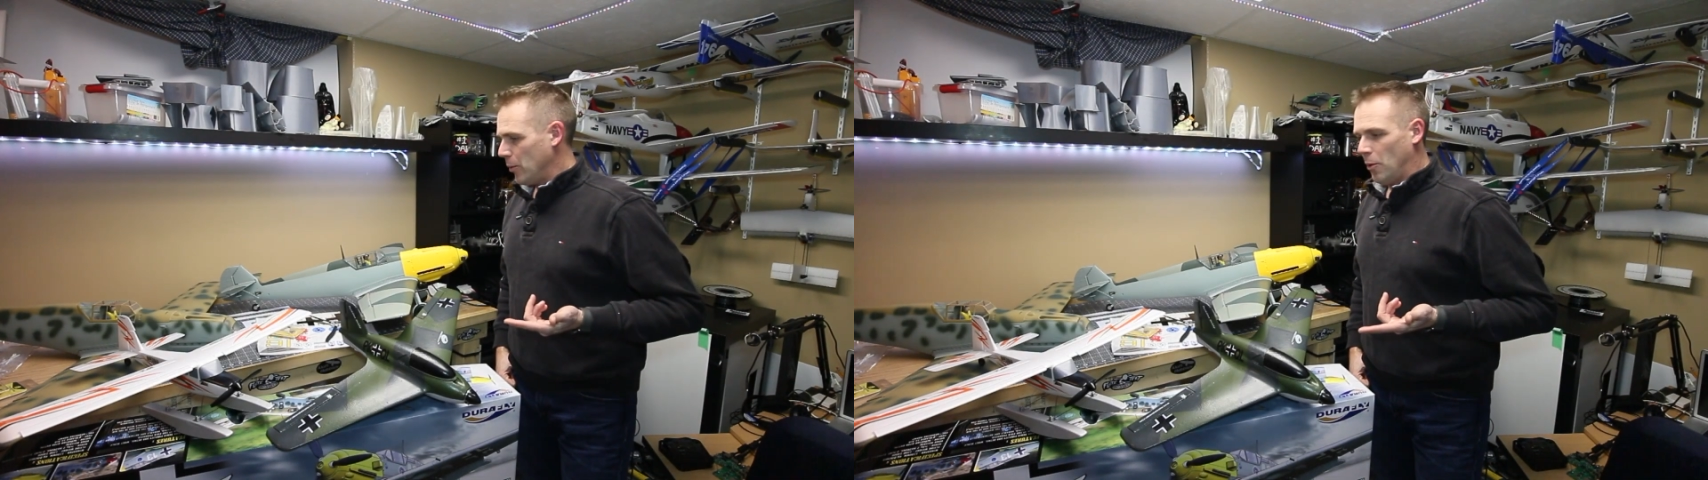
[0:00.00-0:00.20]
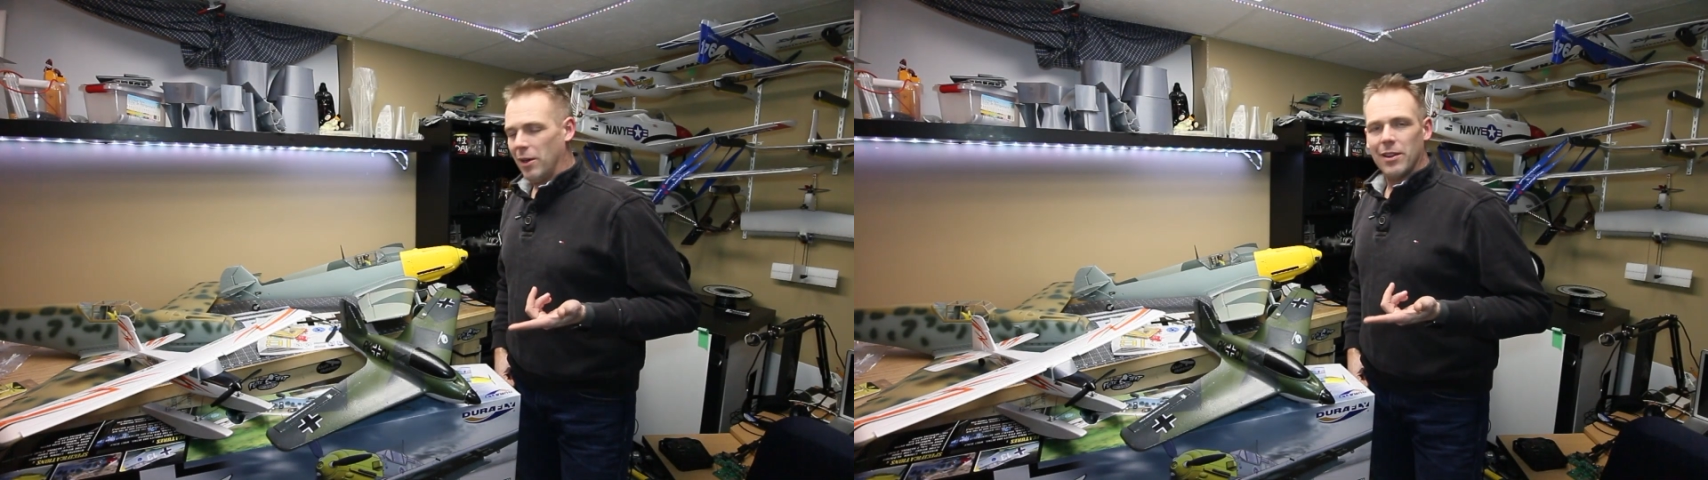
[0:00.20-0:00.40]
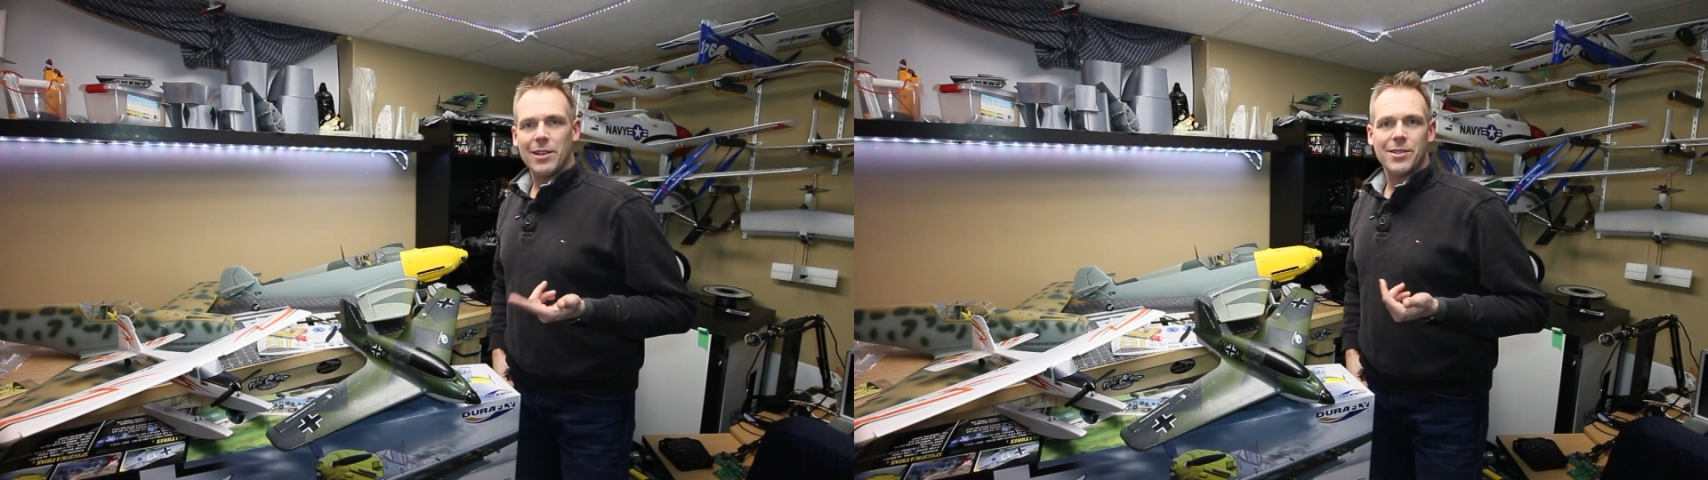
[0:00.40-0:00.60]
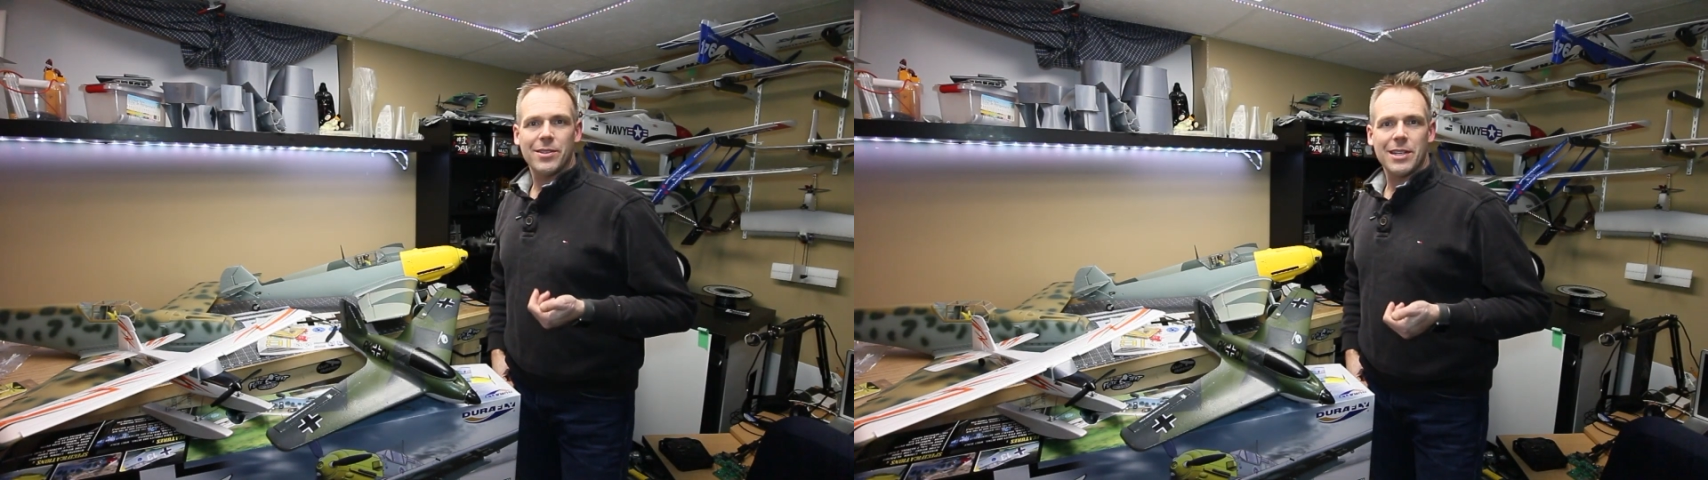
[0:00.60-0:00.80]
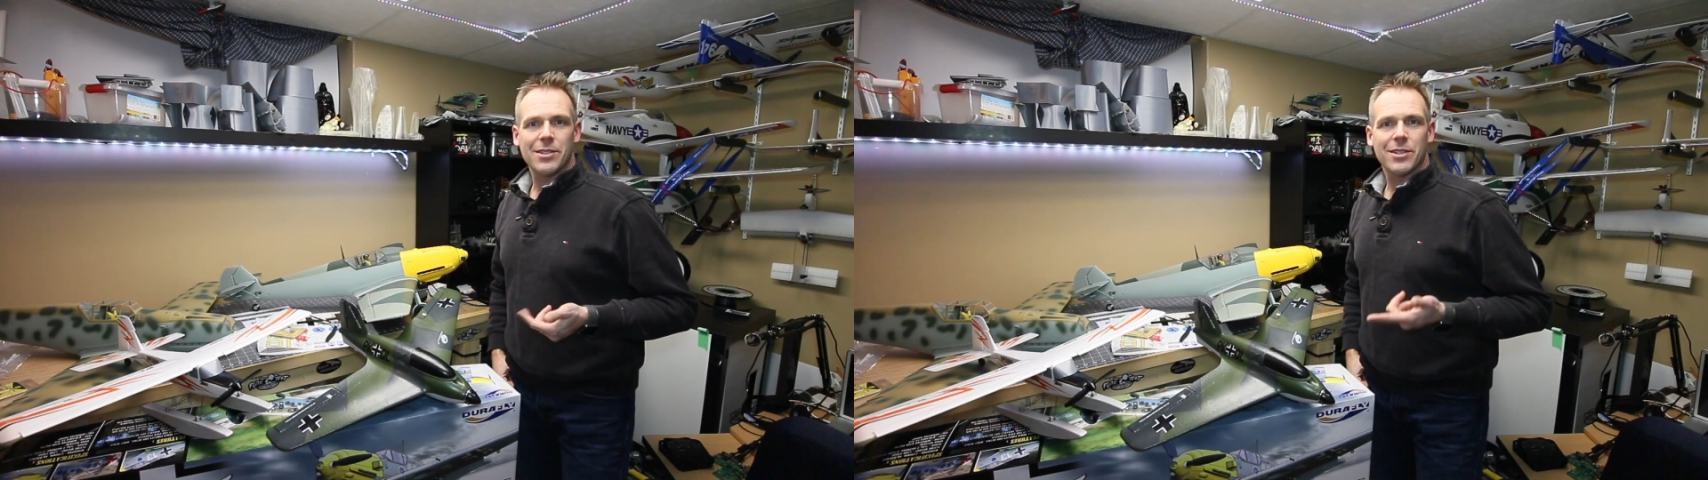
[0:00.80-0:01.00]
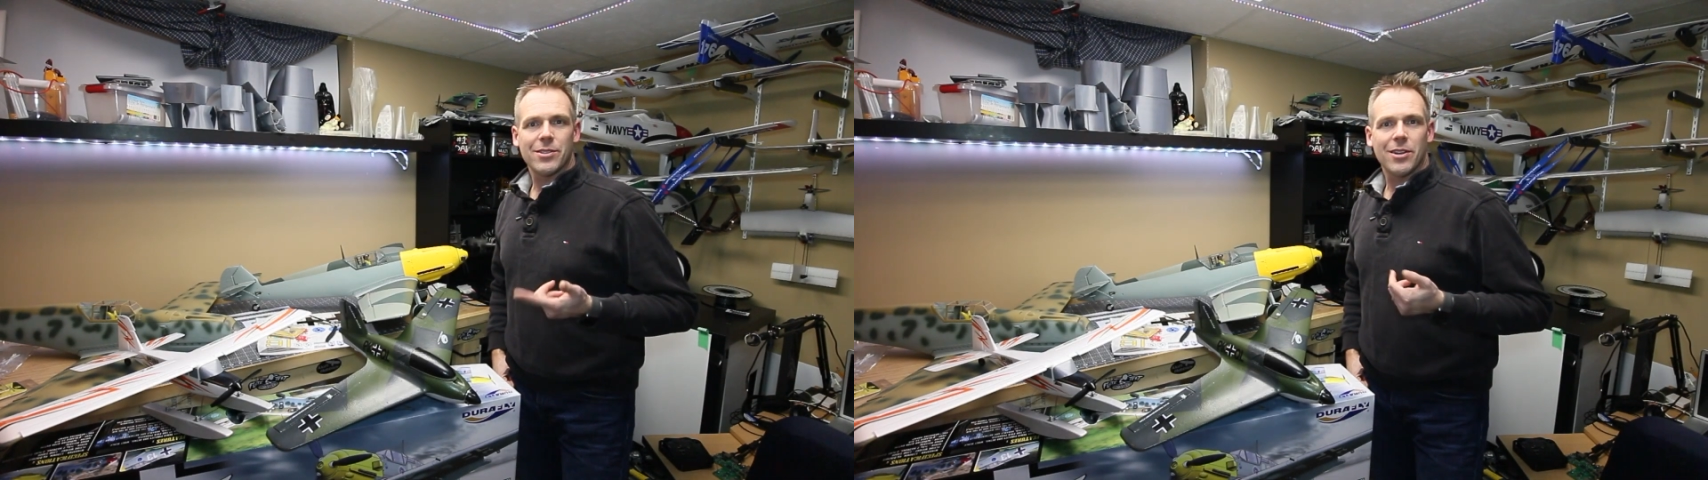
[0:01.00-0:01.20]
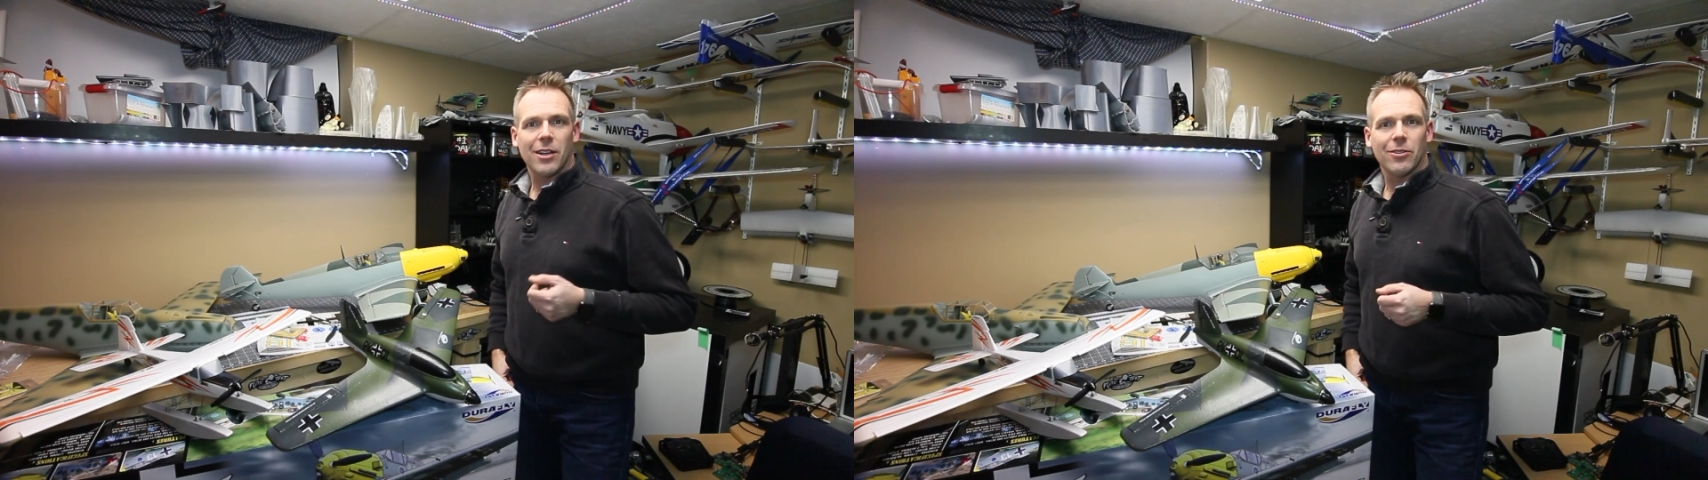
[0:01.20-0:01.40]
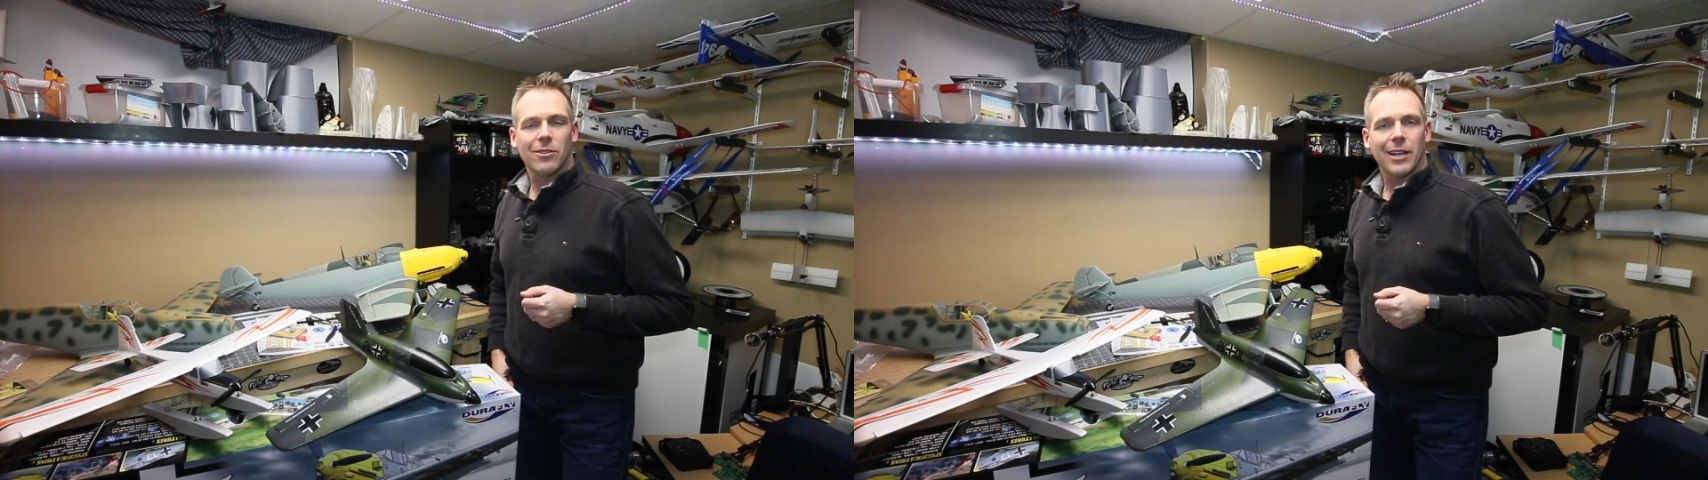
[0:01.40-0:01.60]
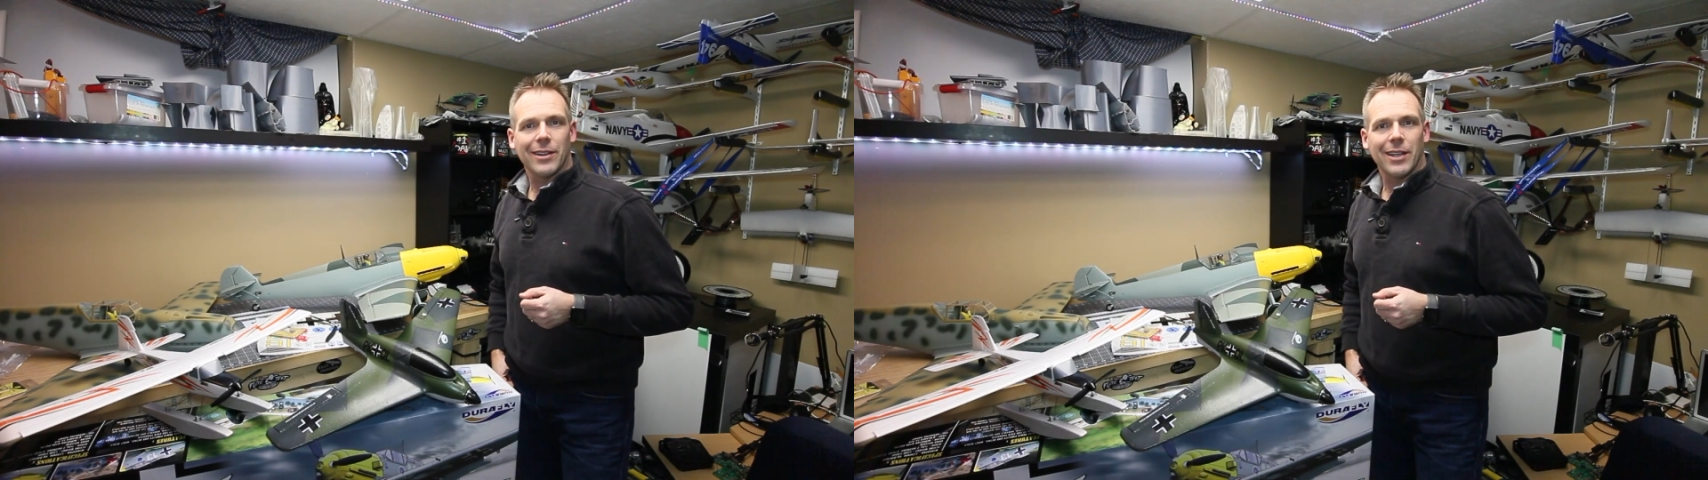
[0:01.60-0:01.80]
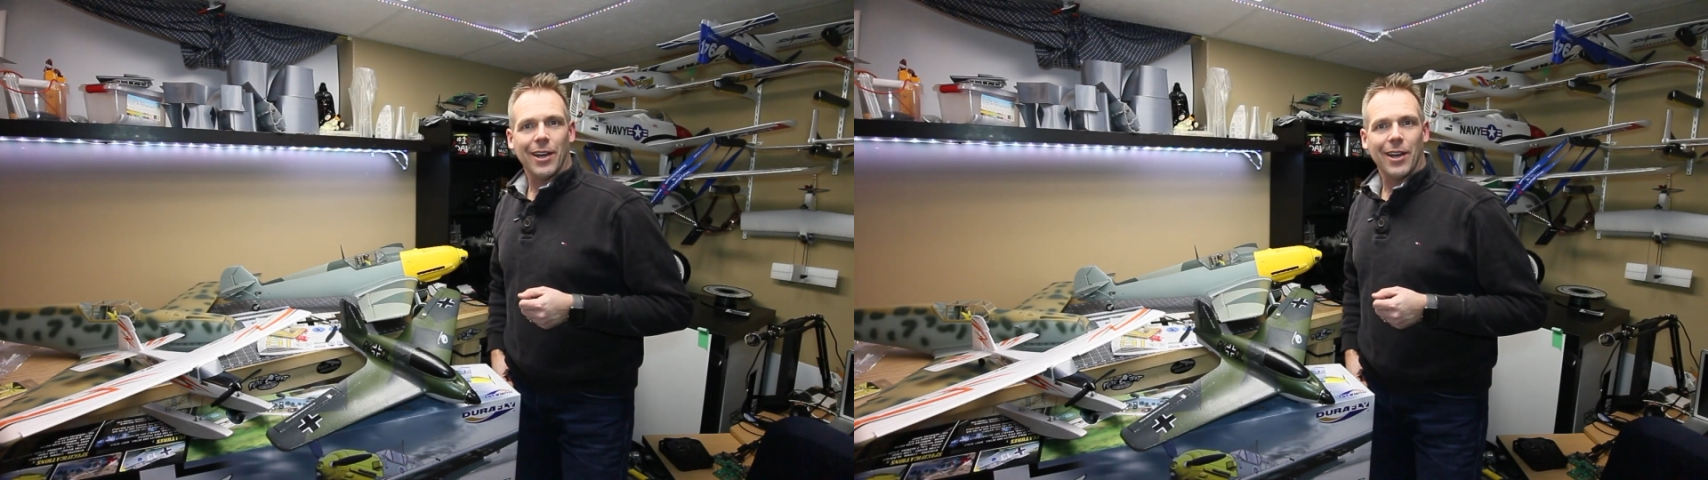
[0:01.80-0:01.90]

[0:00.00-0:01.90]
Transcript: One of these things does not look like the